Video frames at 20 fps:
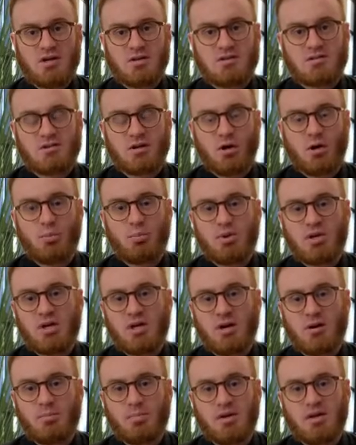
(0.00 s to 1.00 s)
So
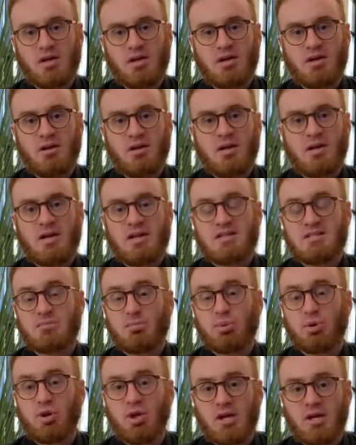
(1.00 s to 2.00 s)
PRP is
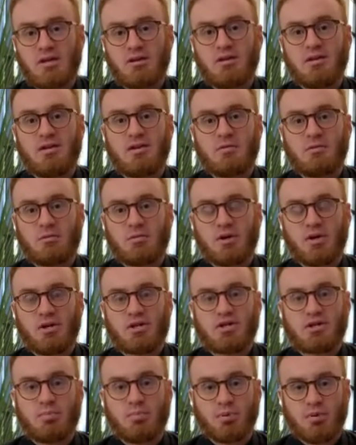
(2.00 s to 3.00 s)

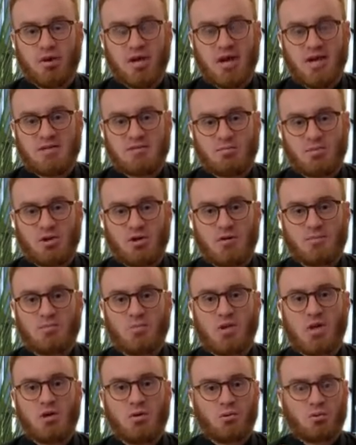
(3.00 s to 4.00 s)
platelet-rich plasma.
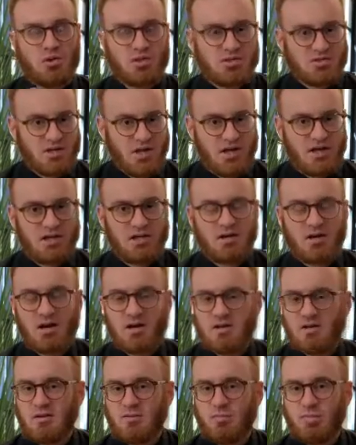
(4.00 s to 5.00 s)
We take it
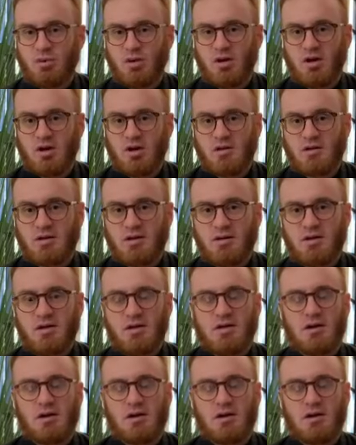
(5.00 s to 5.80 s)
out of the blood.